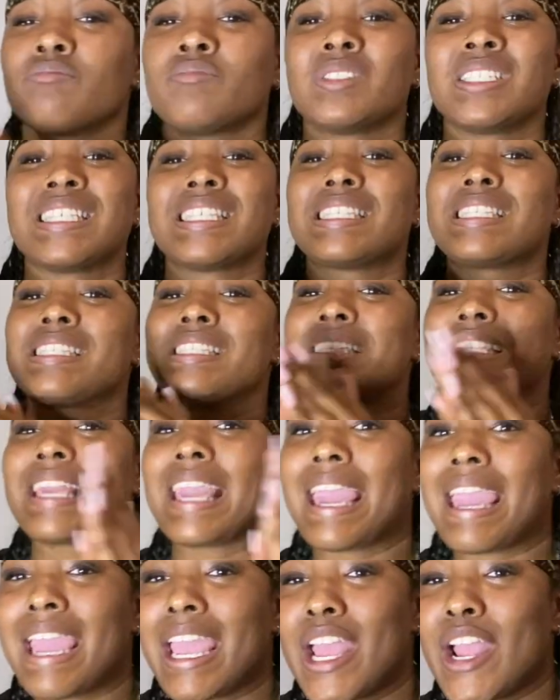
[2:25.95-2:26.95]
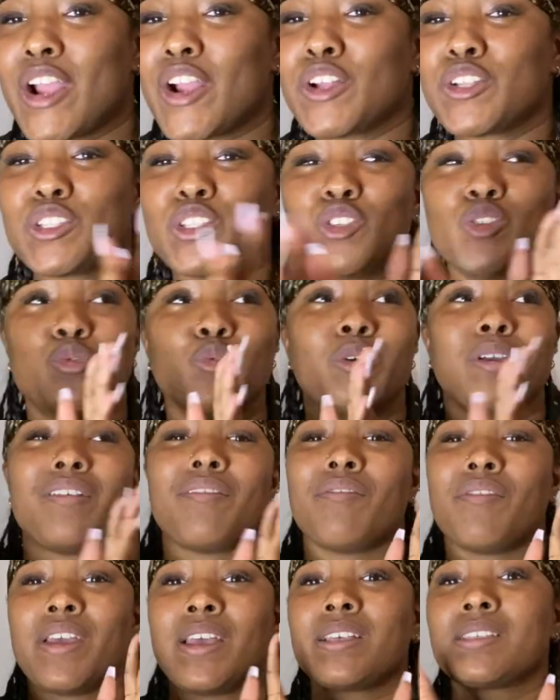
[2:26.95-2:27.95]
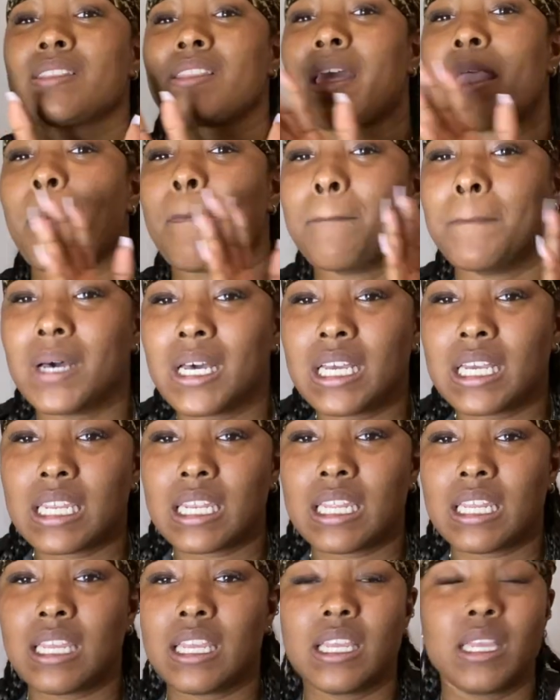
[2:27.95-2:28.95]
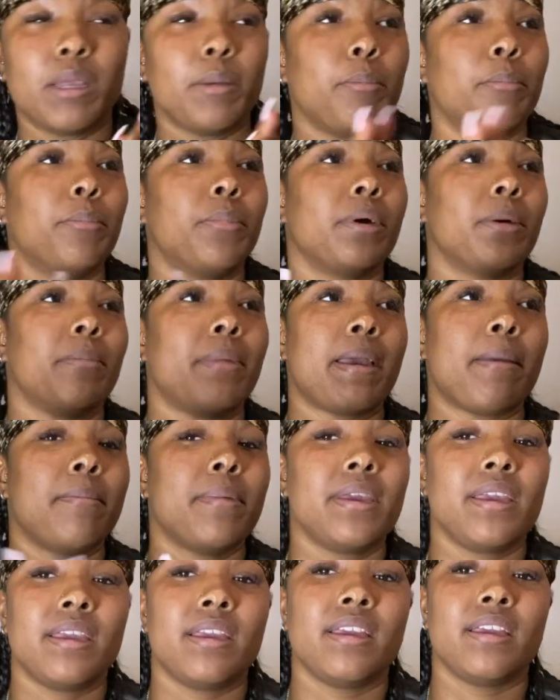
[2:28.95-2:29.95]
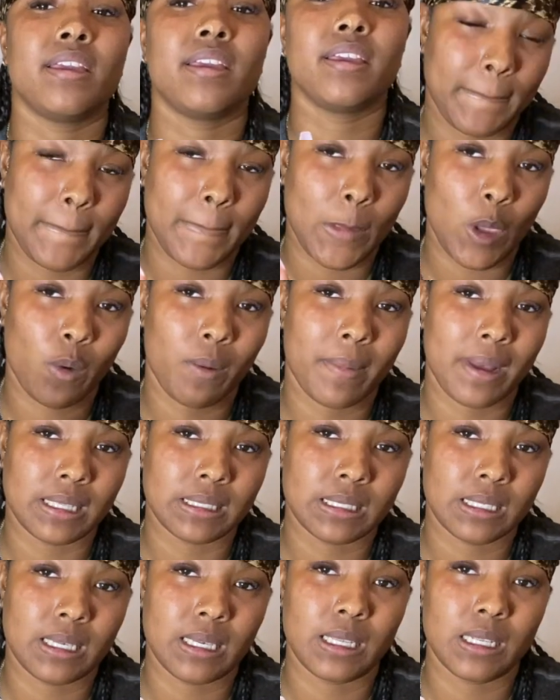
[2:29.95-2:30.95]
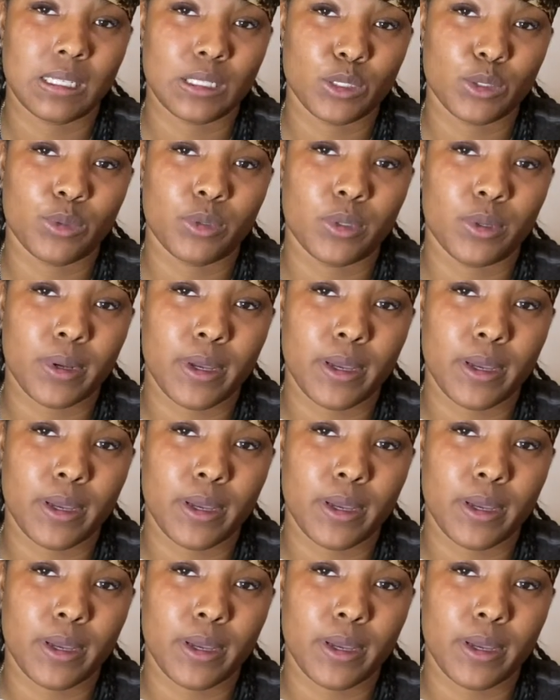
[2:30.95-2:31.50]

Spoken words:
scared to invest that money, but baby, I'm about to get into it.